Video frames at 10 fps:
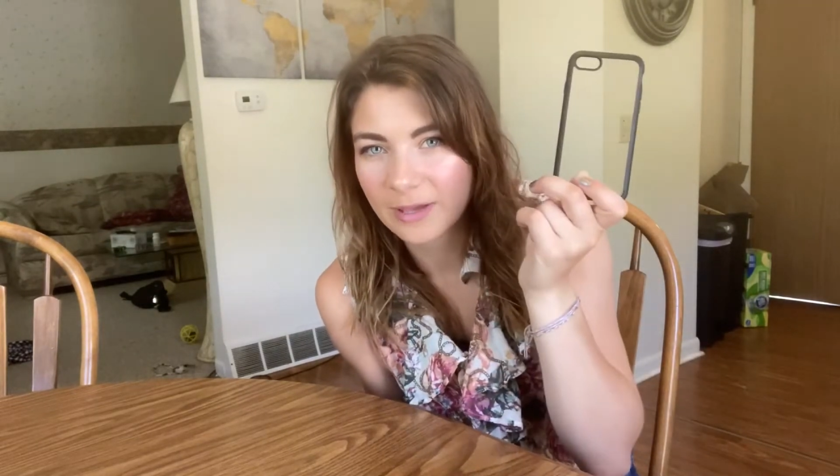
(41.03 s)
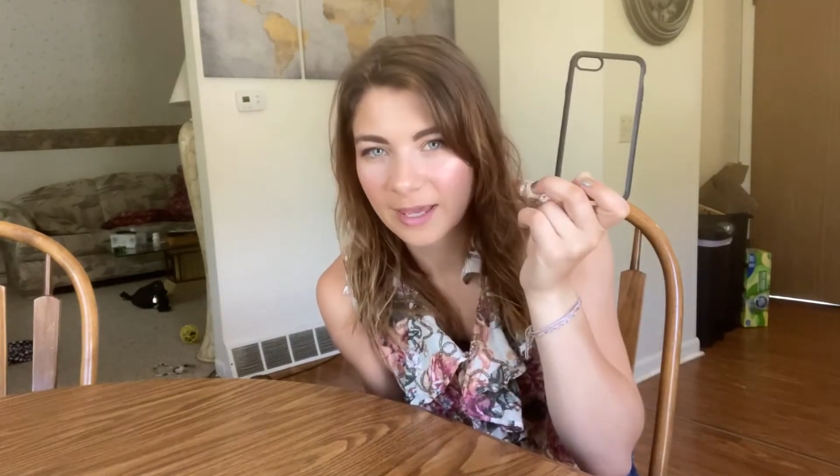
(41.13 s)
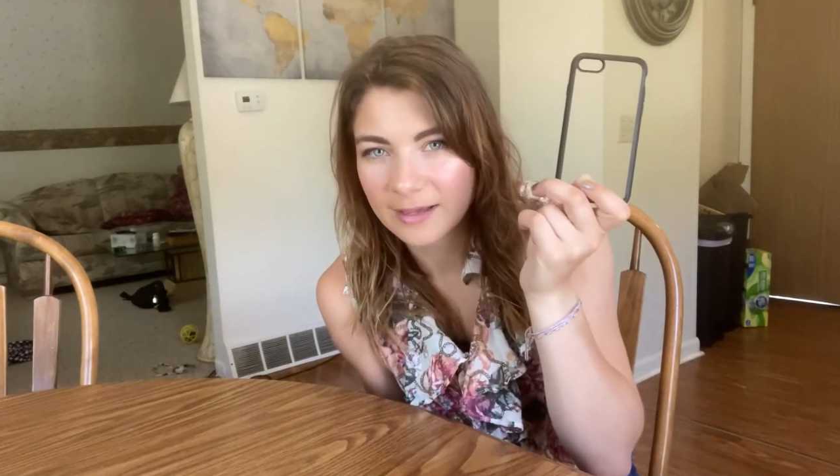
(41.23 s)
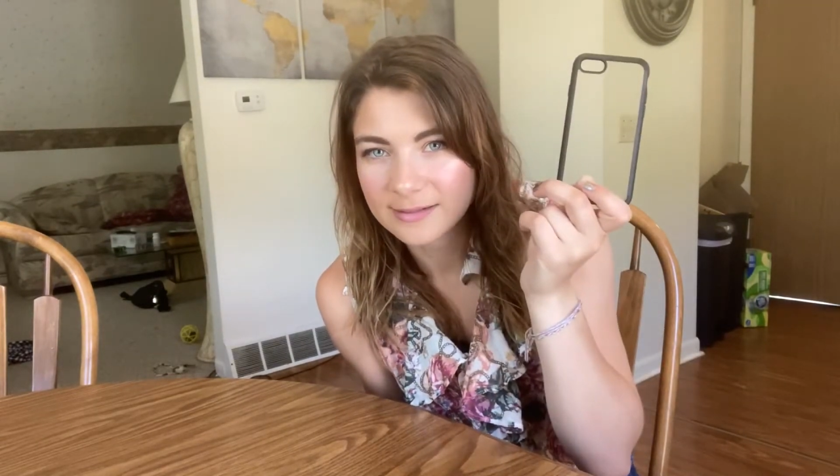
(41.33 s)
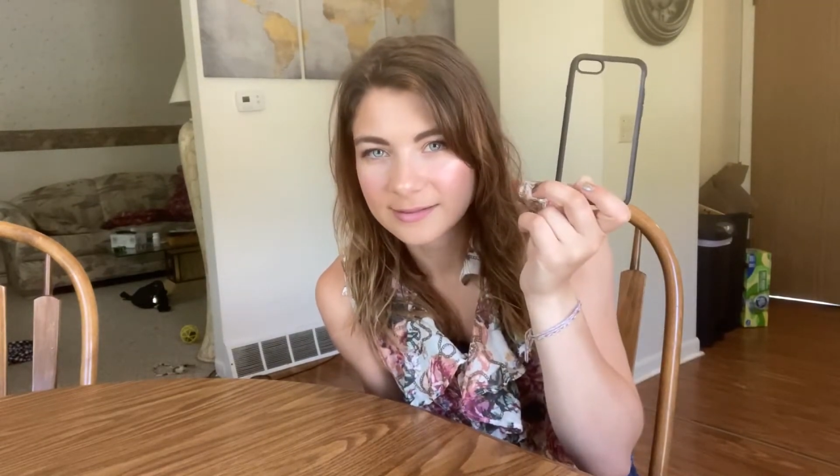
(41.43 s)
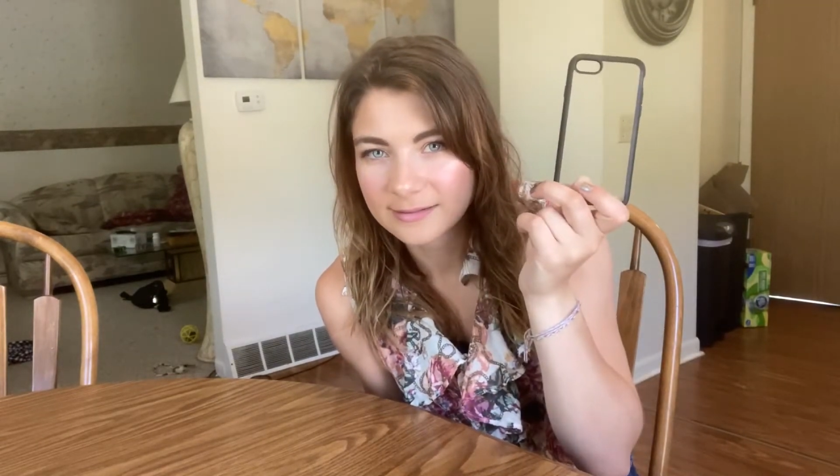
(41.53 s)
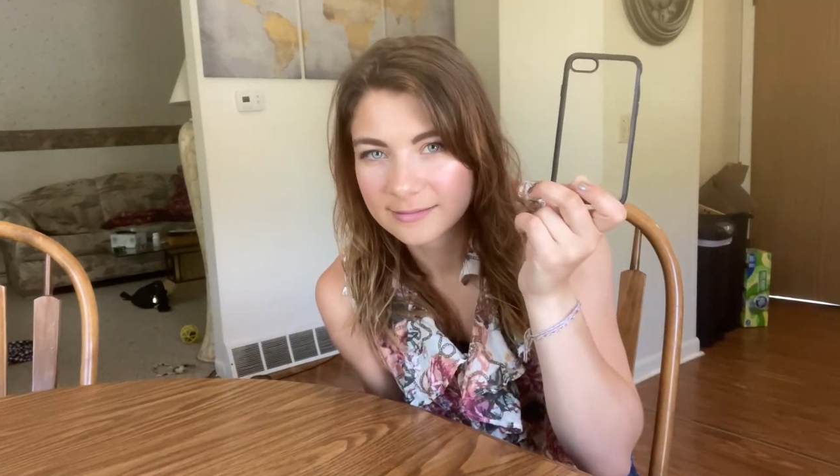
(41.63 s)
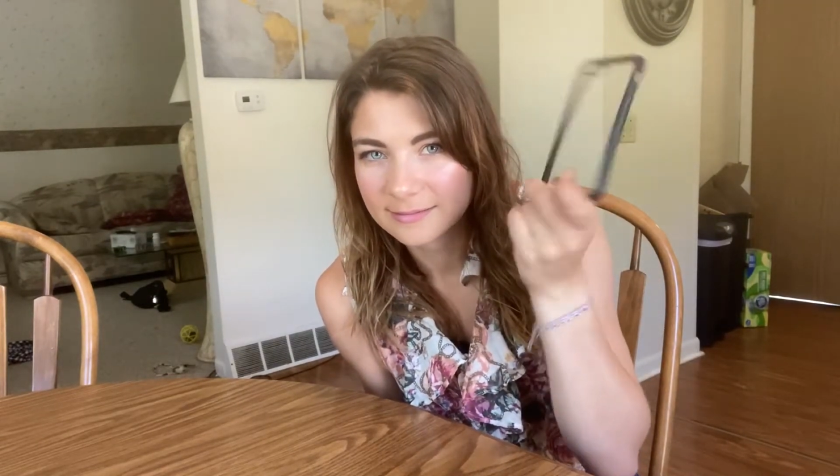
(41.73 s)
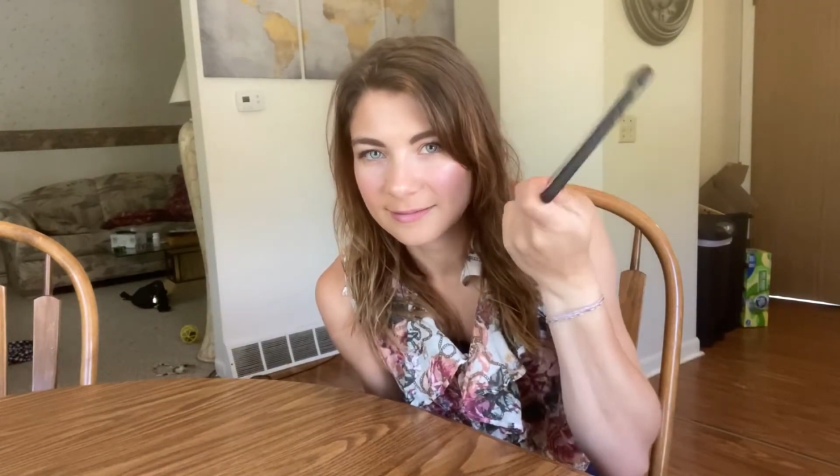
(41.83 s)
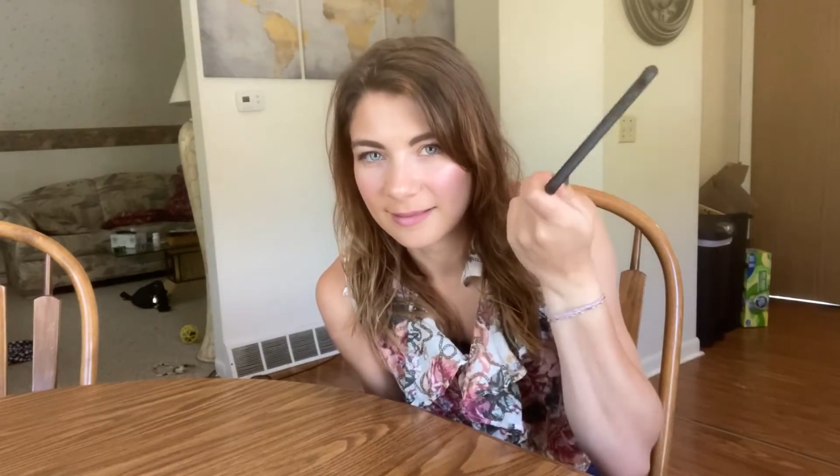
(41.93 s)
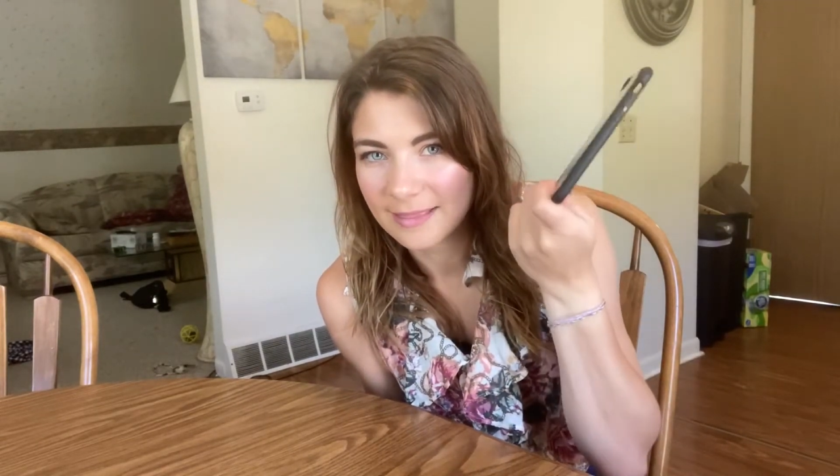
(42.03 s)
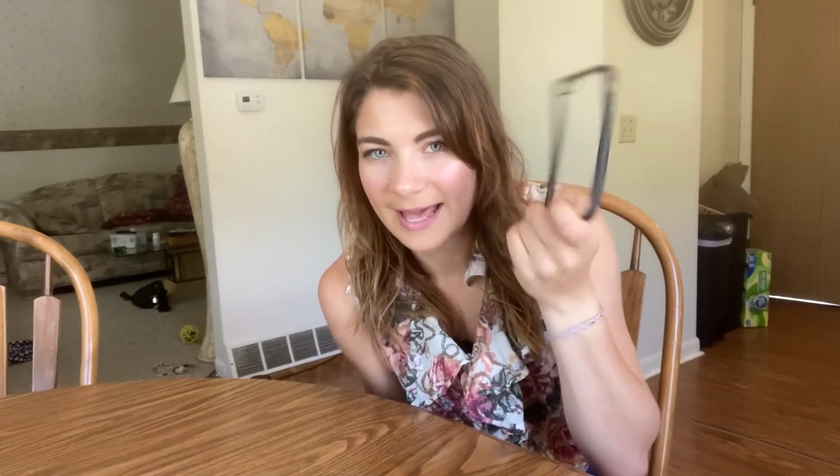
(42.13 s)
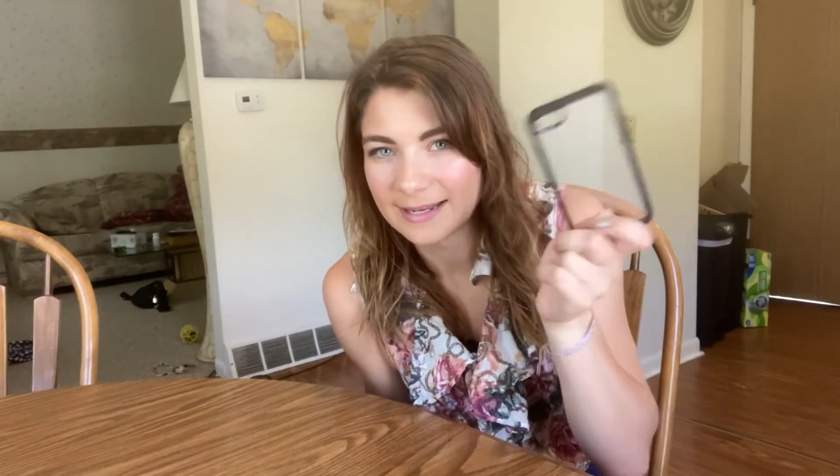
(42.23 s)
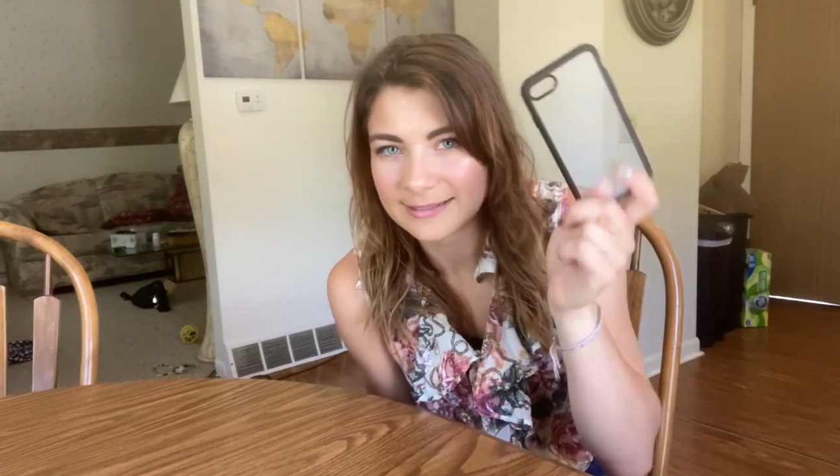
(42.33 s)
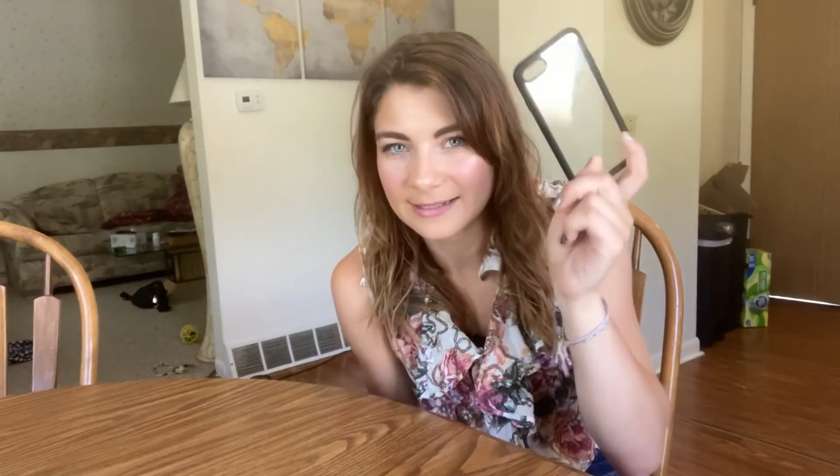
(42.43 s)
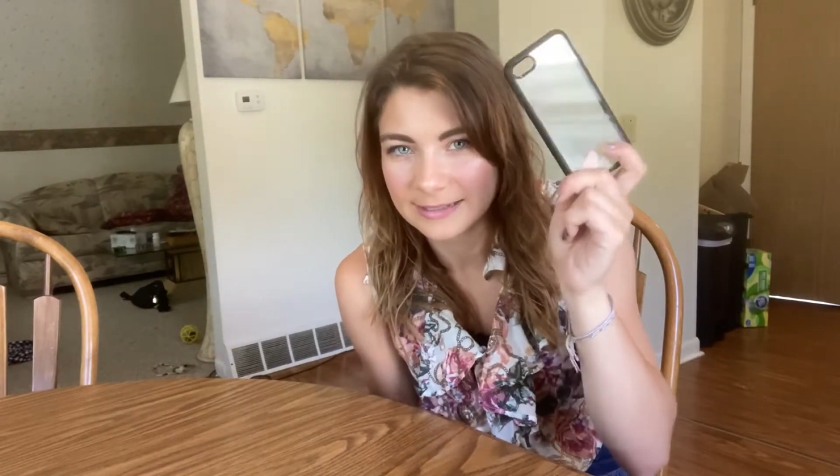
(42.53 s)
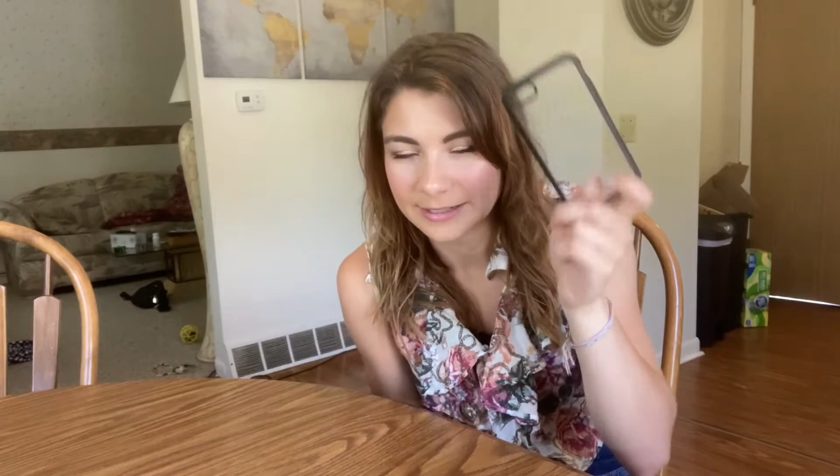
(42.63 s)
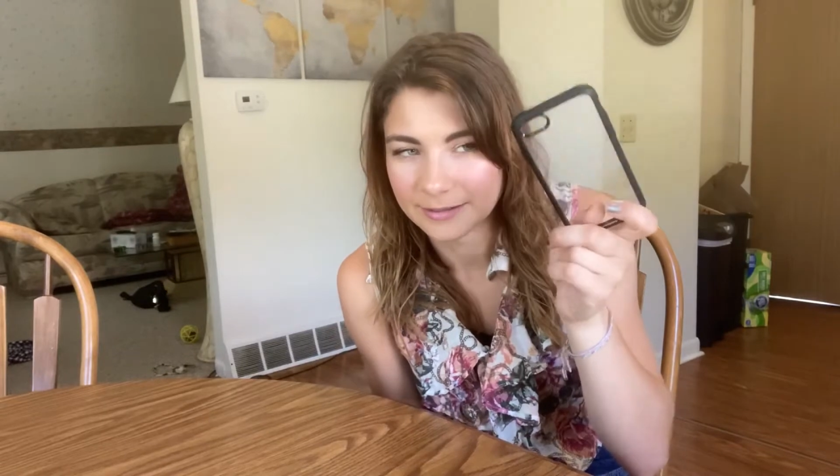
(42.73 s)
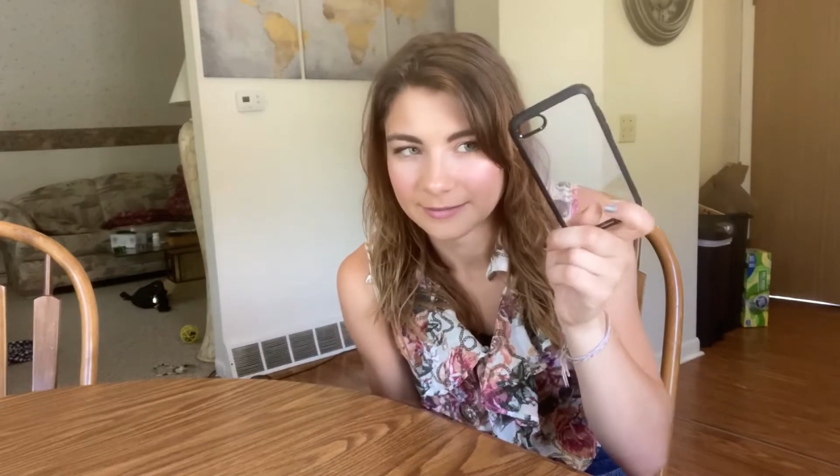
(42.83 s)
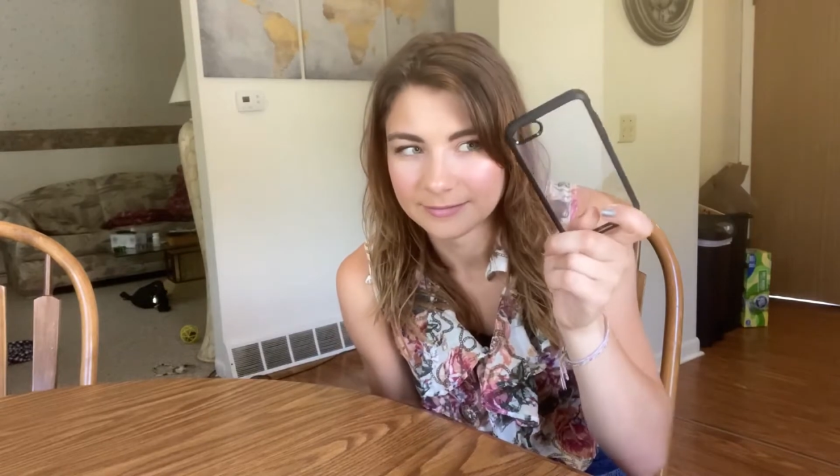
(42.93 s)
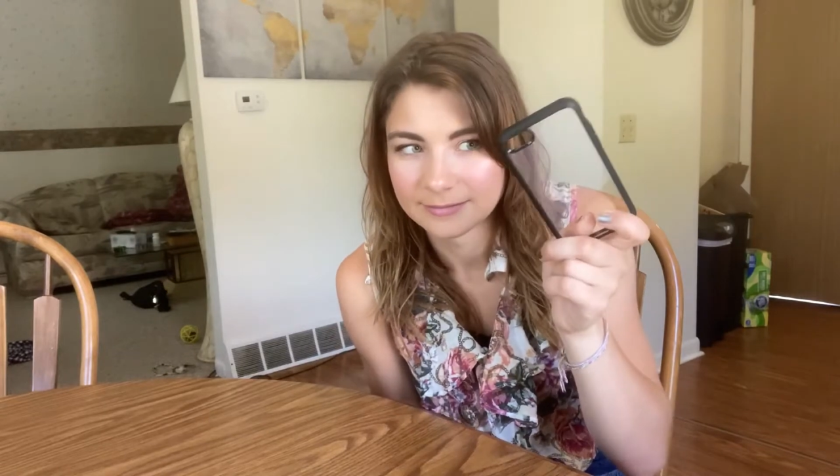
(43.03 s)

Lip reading: case that is clear.